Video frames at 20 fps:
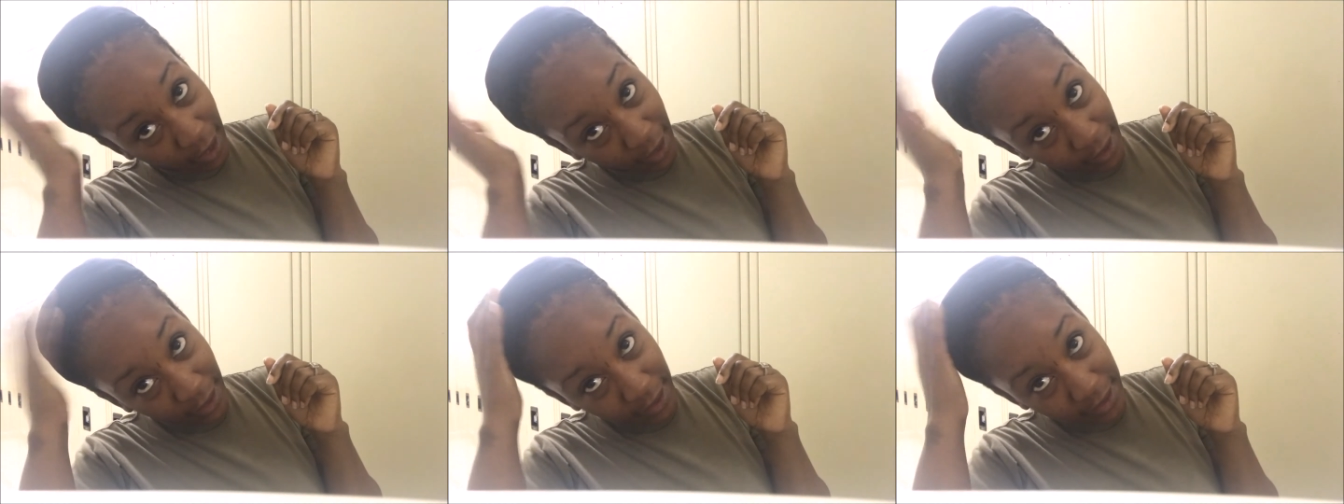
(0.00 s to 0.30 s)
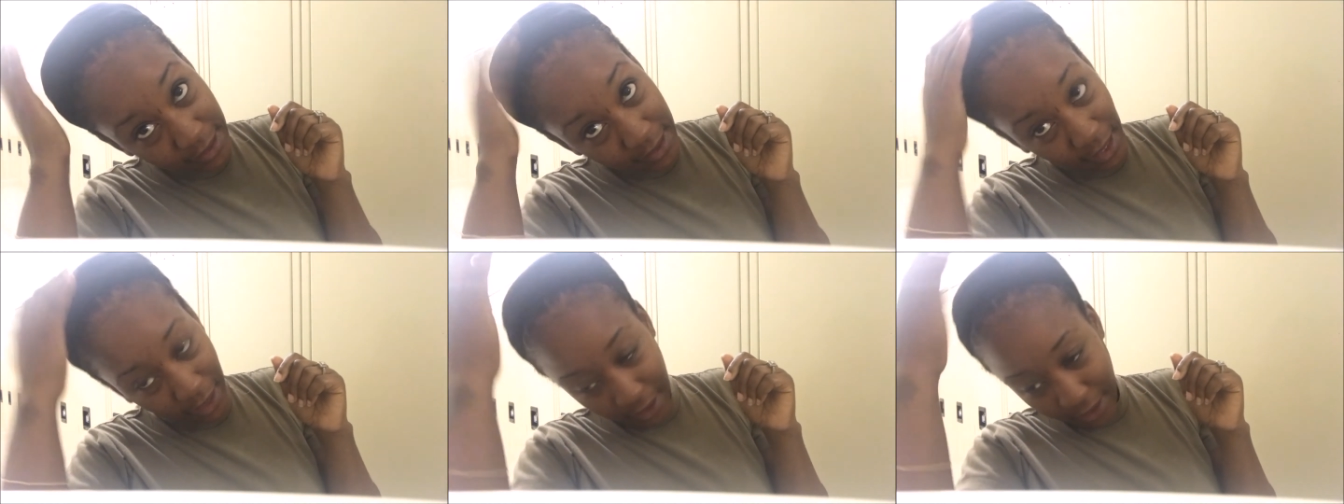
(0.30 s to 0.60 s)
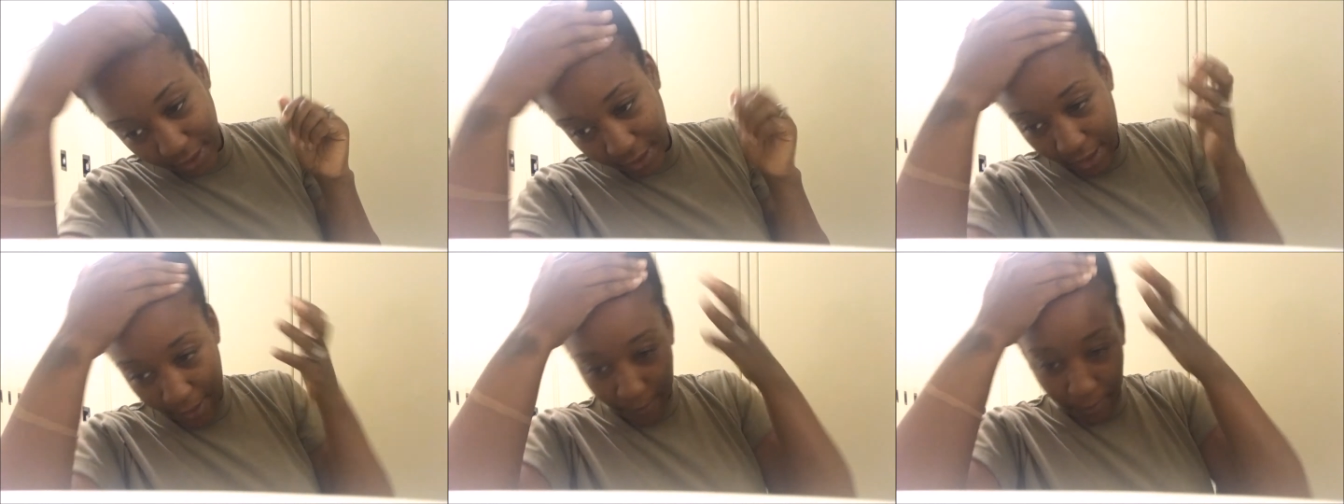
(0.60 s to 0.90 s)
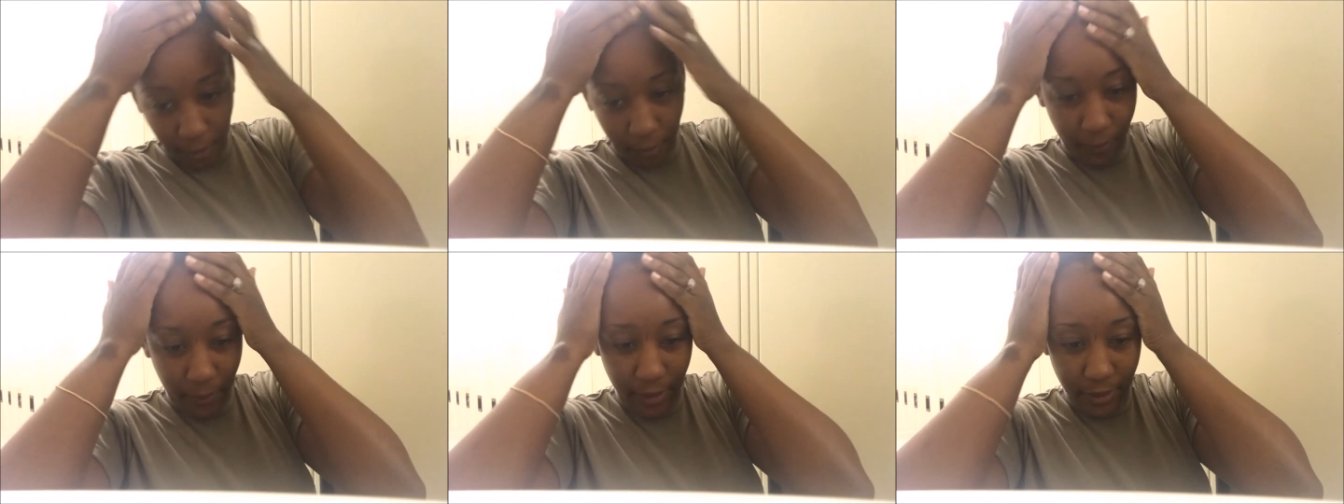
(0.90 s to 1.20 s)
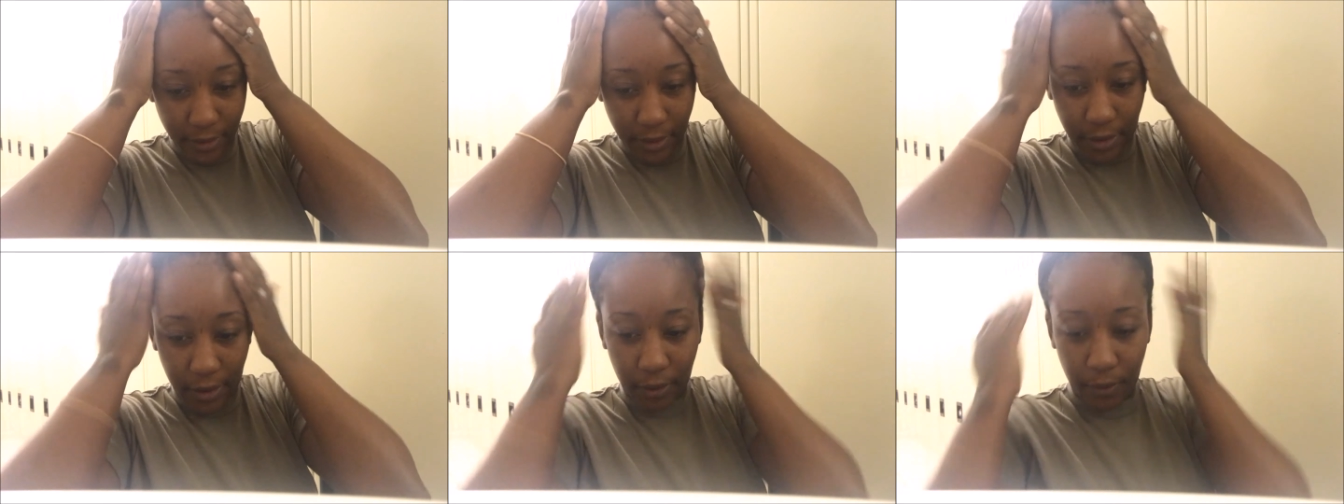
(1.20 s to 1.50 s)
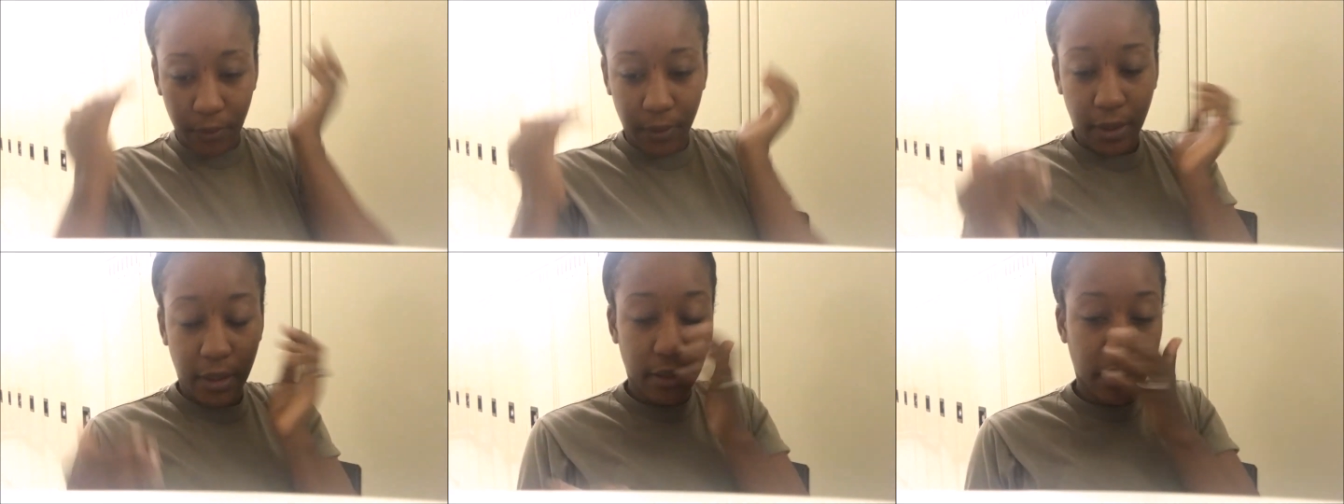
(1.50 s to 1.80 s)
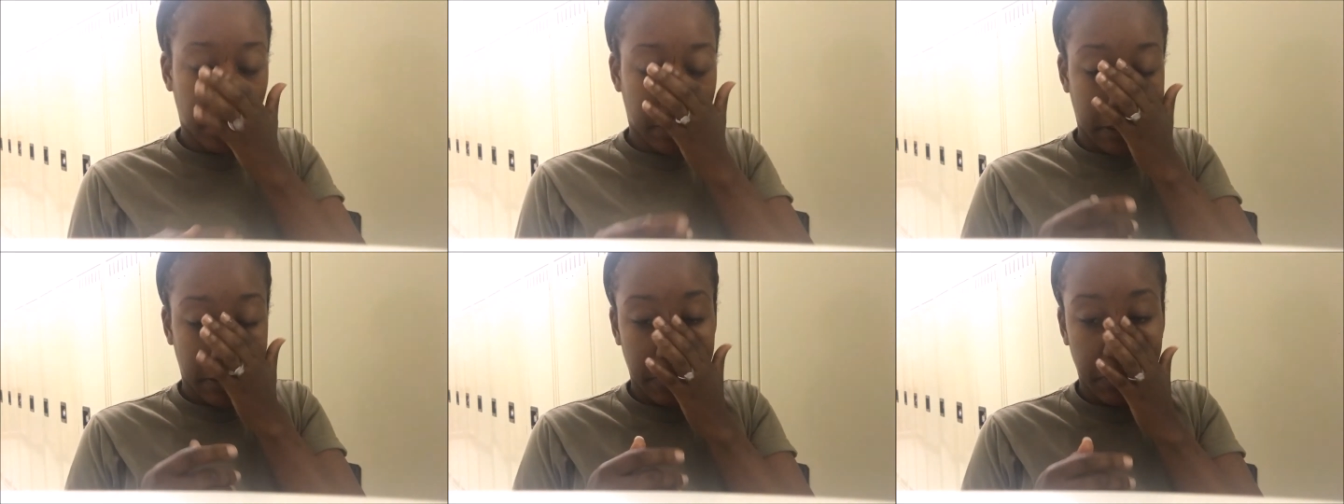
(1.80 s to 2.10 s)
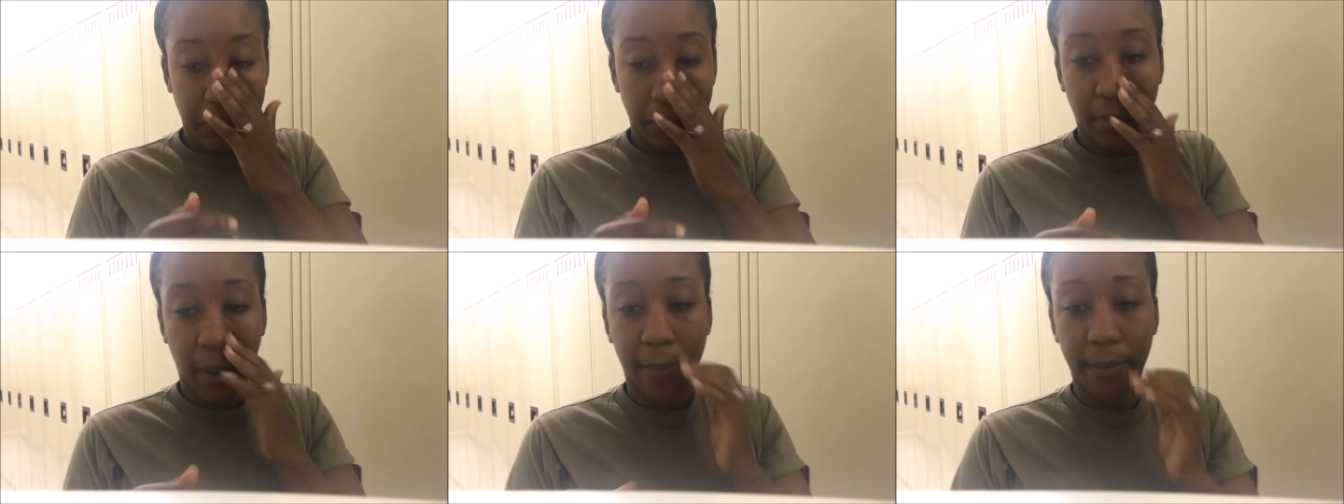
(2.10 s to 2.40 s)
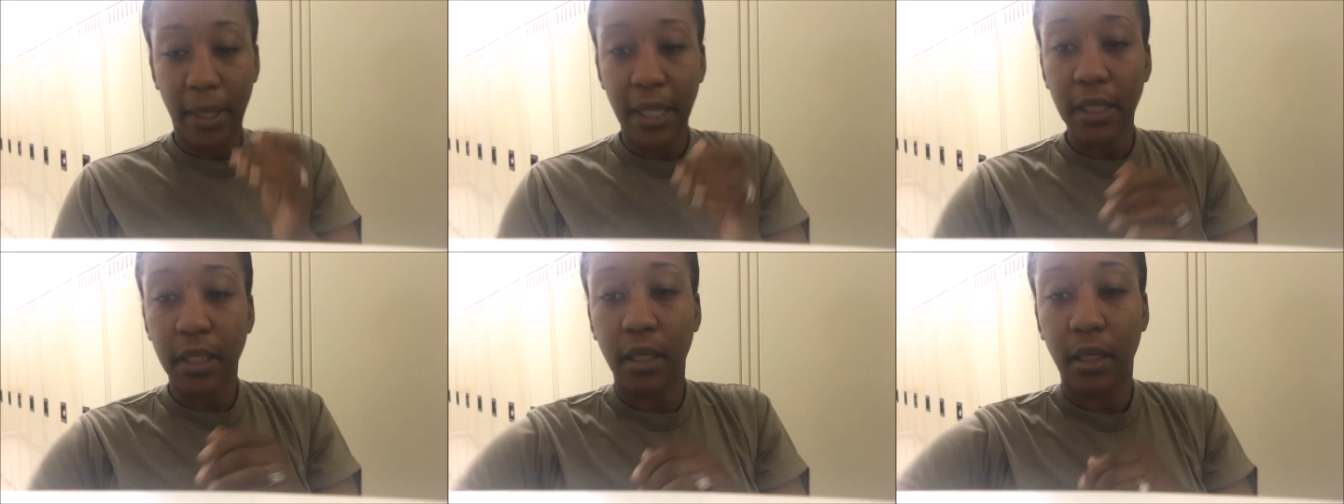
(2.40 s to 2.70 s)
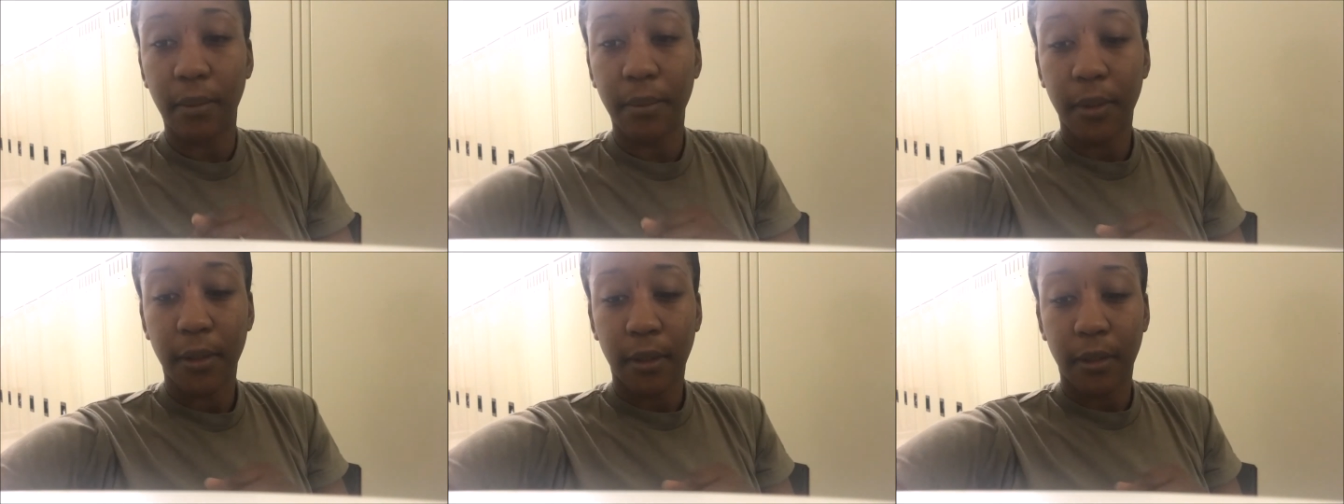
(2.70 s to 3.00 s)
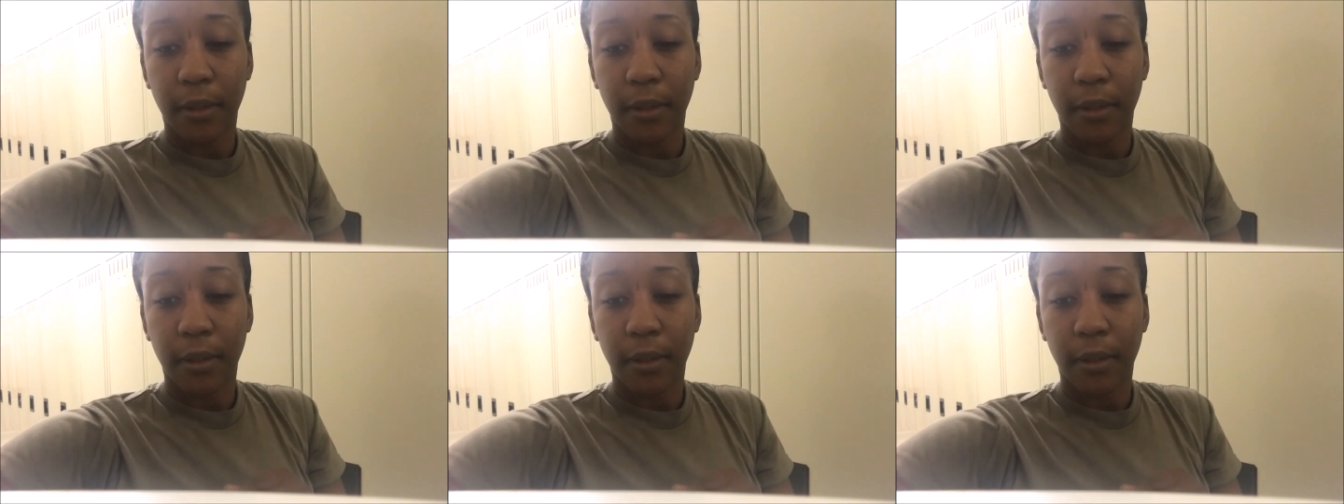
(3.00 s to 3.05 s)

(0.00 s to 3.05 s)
I got a stocking cap on right now and then do my makeup.